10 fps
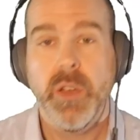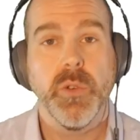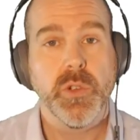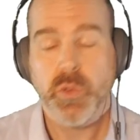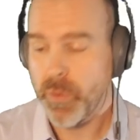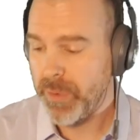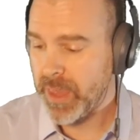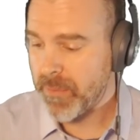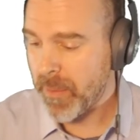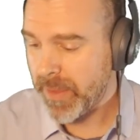which will
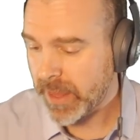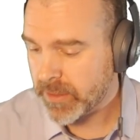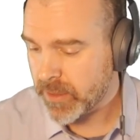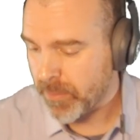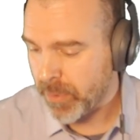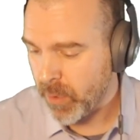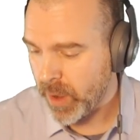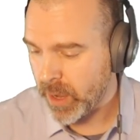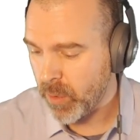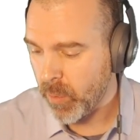be, remember, that's the
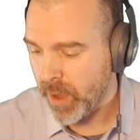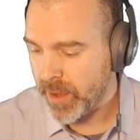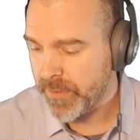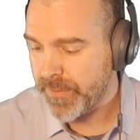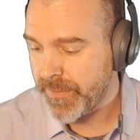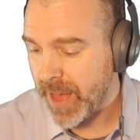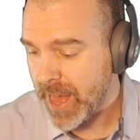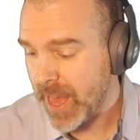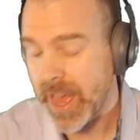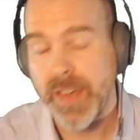
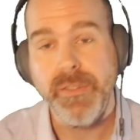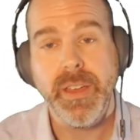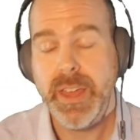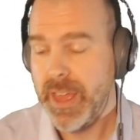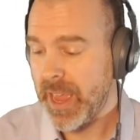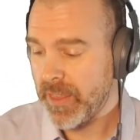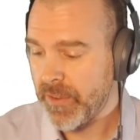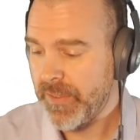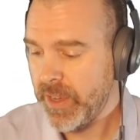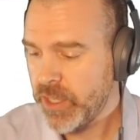0.15, and
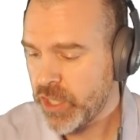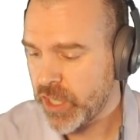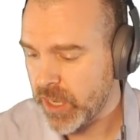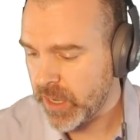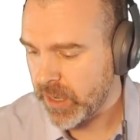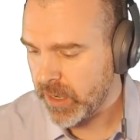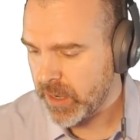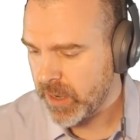the function